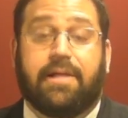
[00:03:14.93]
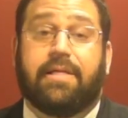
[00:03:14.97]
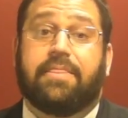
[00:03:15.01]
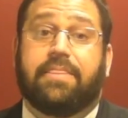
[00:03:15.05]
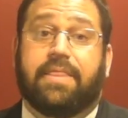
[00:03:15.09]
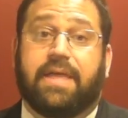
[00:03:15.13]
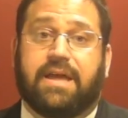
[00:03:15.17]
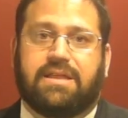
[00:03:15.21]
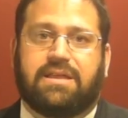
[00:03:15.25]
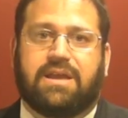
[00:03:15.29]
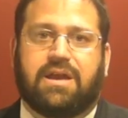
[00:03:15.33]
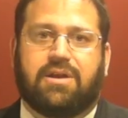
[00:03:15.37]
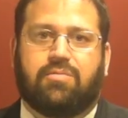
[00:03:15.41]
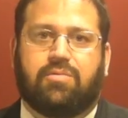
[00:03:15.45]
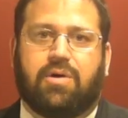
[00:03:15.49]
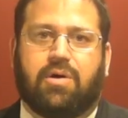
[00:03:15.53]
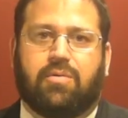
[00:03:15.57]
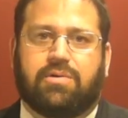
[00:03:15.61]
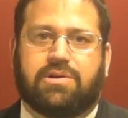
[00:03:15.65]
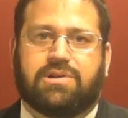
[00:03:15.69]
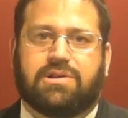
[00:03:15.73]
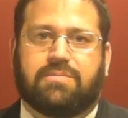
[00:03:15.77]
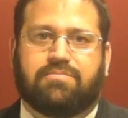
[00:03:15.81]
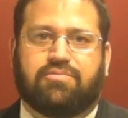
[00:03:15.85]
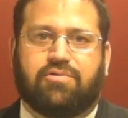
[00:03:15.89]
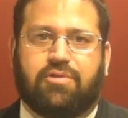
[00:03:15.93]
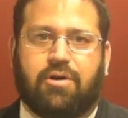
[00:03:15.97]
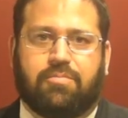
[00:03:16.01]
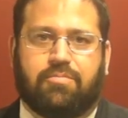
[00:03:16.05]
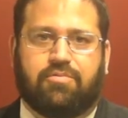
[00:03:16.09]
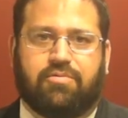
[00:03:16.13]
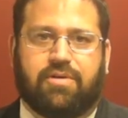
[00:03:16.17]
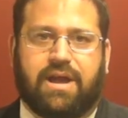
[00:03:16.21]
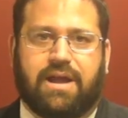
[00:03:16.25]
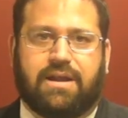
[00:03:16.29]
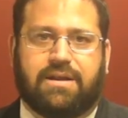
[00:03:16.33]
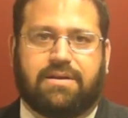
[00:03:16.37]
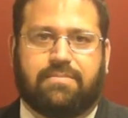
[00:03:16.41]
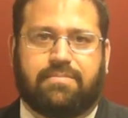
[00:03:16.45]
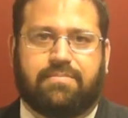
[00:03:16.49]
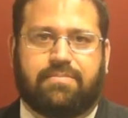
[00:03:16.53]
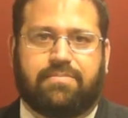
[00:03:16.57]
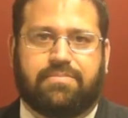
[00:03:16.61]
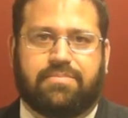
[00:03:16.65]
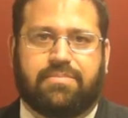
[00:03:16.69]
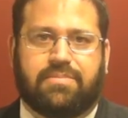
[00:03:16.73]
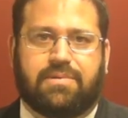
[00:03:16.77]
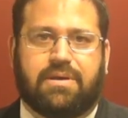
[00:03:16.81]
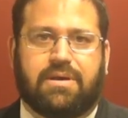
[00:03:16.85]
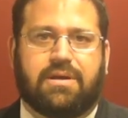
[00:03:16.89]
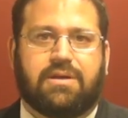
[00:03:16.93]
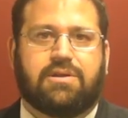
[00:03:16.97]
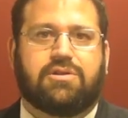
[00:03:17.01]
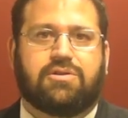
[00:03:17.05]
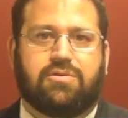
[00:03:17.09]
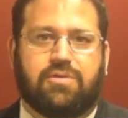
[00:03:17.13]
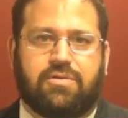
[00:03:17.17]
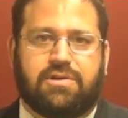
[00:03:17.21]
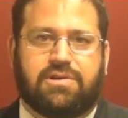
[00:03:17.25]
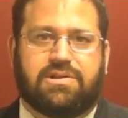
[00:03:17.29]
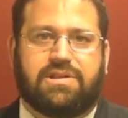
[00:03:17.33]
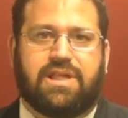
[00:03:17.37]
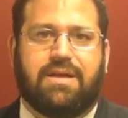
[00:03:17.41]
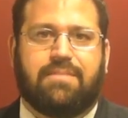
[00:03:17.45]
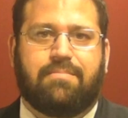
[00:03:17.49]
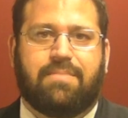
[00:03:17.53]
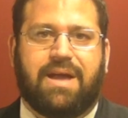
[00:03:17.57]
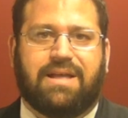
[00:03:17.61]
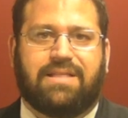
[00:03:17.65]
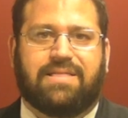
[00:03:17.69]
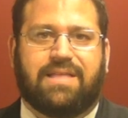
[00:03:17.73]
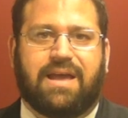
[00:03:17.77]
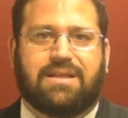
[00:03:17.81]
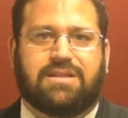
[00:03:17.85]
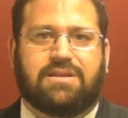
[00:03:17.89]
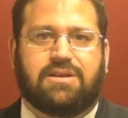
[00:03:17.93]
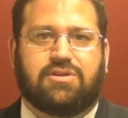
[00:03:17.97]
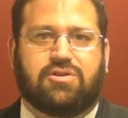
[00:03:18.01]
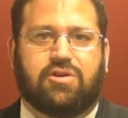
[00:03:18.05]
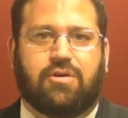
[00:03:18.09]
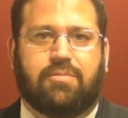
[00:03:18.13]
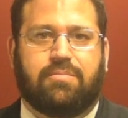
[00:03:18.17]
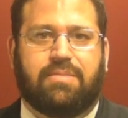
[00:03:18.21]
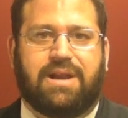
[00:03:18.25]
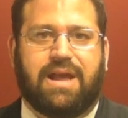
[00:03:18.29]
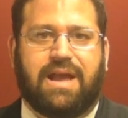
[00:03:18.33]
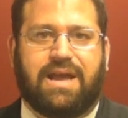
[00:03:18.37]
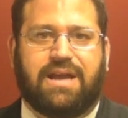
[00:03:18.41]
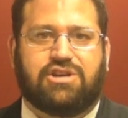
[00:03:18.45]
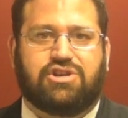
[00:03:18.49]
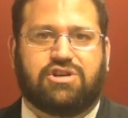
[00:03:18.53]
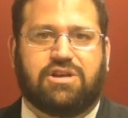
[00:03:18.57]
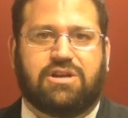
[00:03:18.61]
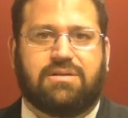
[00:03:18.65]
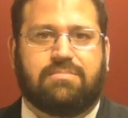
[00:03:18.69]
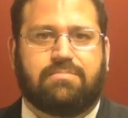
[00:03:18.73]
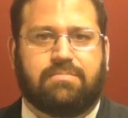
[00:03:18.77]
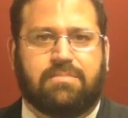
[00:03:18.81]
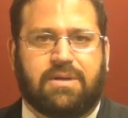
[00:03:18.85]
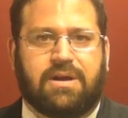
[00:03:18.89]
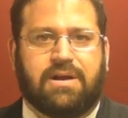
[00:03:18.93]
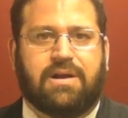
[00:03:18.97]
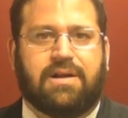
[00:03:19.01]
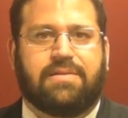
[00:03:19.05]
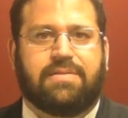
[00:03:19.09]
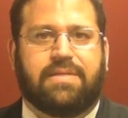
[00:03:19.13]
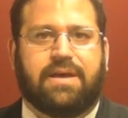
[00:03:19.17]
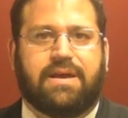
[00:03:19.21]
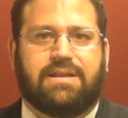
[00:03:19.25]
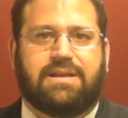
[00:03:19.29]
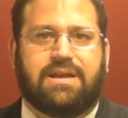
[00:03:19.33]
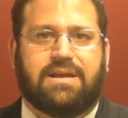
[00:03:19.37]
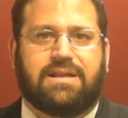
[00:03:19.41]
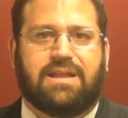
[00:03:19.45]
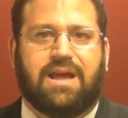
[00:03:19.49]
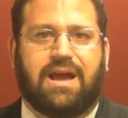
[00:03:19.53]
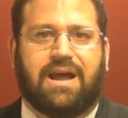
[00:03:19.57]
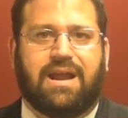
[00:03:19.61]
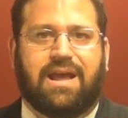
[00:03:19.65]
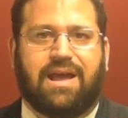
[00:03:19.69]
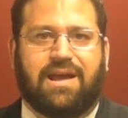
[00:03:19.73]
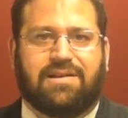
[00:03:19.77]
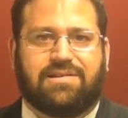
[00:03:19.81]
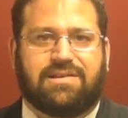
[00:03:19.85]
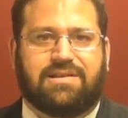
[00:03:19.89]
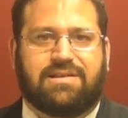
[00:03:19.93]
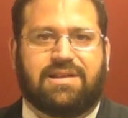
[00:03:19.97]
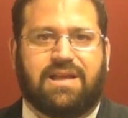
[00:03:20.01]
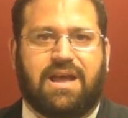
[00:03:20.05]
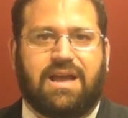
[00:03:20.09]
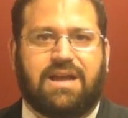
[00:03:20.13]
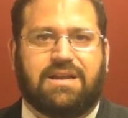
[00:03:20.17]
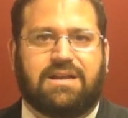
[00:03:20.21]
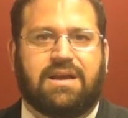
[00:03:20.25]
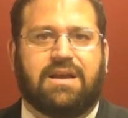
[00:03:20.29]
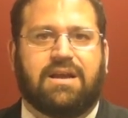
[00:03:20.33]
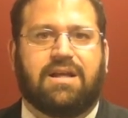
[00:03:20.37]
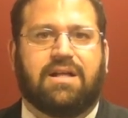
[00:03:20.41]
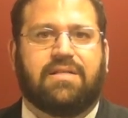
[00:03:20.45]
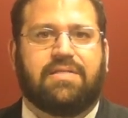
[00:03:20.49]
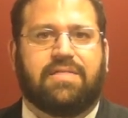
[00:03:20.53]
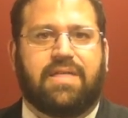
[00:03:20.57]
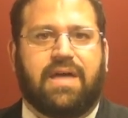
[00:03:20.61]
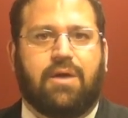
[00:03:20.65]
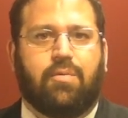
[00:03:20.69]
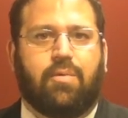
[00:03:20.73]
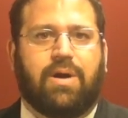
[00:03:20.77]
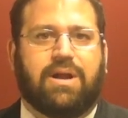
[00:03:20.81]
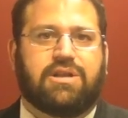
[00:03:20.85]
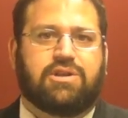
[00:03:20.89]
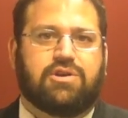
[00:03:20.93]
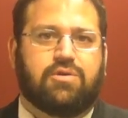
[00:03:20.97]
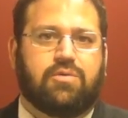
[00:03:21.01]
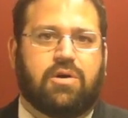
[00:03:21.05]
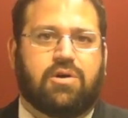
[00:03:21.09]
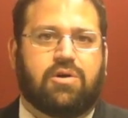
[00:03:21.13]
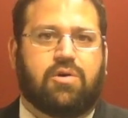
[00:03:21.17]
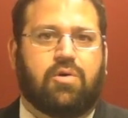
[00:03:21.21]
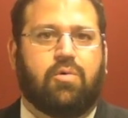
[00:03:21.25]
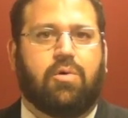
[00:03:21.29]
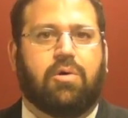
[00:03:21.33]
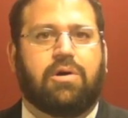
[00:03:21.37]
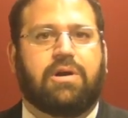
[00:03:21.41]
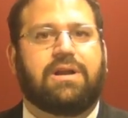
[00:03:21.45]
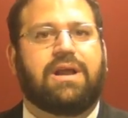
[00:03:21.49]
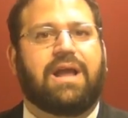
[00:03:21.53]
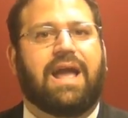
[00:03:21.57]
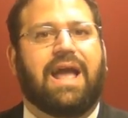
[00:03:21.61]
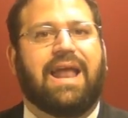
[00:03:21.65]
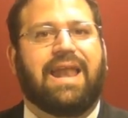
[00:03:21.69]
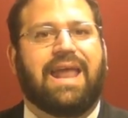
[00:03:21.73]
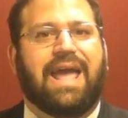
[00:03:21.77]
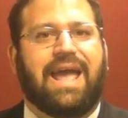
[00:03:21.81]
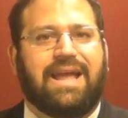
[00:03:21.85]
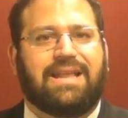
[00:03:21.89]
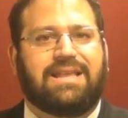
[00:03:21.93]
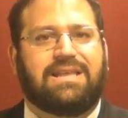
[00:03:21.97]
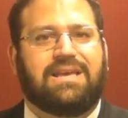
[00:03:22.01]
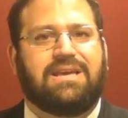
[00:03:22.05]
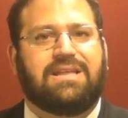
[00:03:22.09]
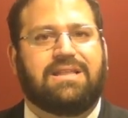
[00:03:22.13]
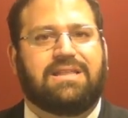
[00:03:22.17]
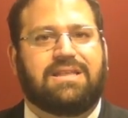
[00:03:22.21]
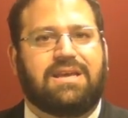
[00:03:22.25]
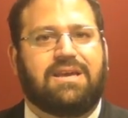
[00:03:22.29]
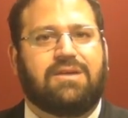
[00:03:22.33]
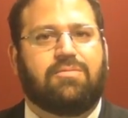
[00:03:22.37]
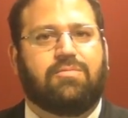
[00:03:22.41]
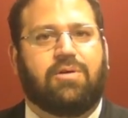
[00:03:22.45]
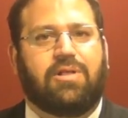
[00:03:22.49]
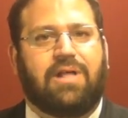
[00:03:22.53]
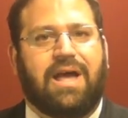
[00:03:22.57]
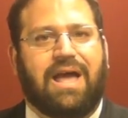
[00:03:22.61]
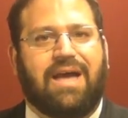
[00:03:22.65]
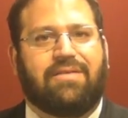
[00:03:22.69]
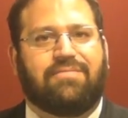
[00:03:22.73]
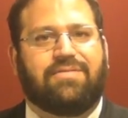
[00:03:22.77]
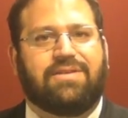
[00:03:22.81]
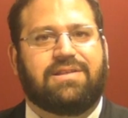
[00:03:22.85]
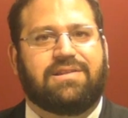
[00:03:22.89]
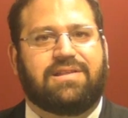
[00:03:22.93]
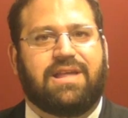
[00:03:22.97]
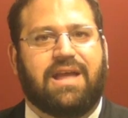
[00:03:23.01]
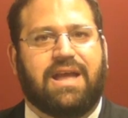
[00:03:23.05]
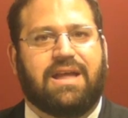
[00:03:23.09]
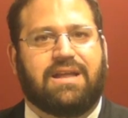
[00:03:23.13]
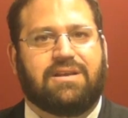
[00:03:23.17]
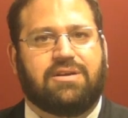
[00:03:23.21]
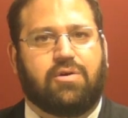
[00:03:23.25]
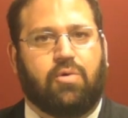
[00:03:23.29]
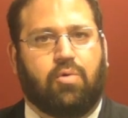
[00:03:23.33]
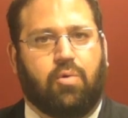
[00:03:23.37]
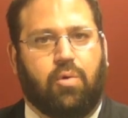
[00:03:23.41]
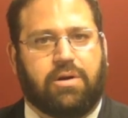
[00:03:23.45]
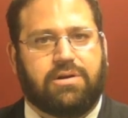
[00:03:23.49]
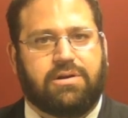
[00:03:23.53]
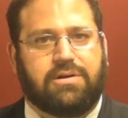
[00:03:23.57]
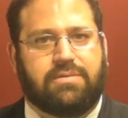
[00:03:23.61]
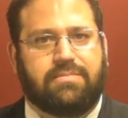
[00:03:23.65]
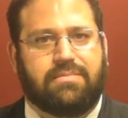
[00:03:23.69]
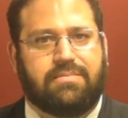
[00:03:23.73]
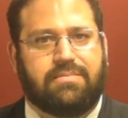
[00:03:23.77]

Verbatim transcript: They did what was appropriate. As soon as they made that determination, they did not hesitate. They went to a court, and AT&T will have its day in court.